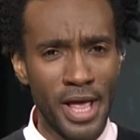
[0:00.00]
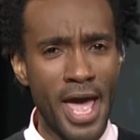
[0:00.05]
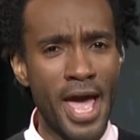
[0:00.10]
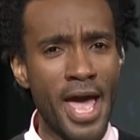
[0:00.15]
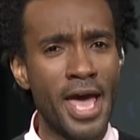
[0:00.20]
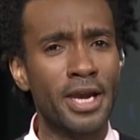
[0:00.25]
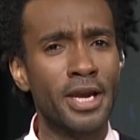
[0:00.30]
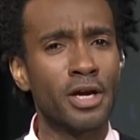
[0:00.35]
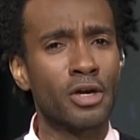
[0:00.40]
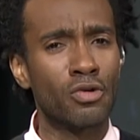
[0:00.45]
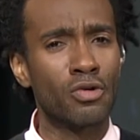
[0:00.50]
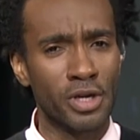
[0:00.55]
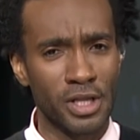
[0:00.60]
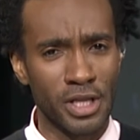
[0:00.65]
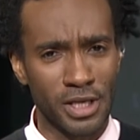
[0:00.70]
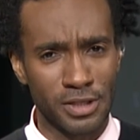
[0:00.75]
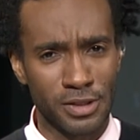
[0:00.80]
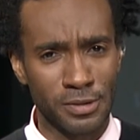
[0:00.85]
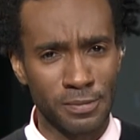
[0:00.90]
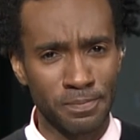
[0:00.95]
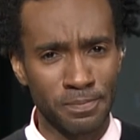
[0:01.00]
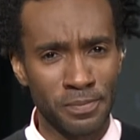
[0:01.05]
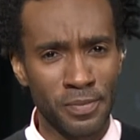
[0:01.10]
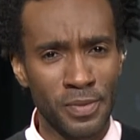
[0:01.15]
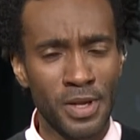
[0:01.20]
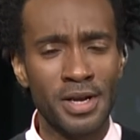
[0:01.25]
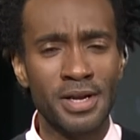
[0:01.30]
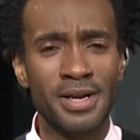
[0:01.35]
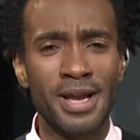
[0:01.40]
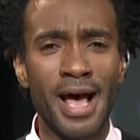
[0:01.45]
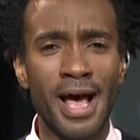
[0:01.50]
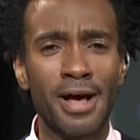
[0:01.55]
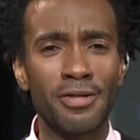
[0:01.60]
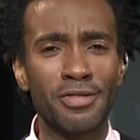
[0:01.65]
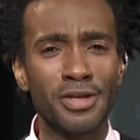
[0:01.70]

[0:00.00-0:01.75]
and acrylics. Now,